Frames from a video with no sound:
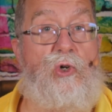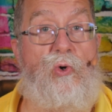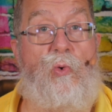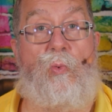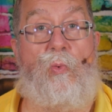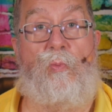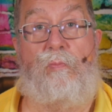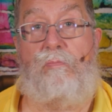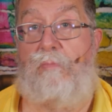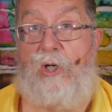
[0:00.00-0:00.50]

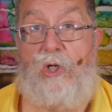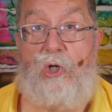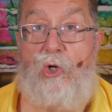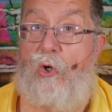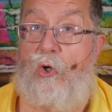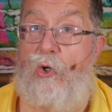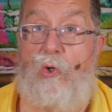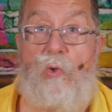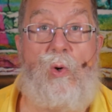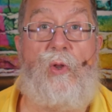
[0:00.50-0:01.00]
you'll and you
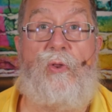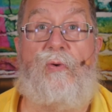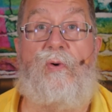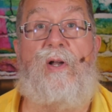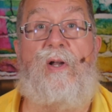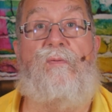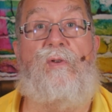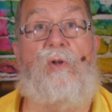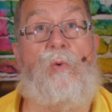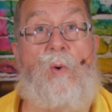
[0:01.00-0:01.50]
can do all
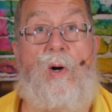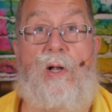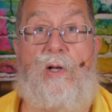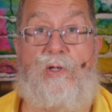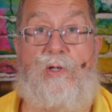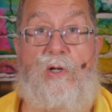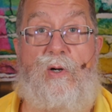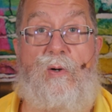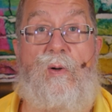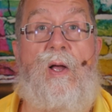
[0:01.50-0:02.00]
three if you want
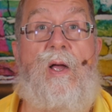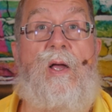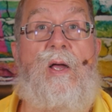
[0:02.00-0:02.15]
to.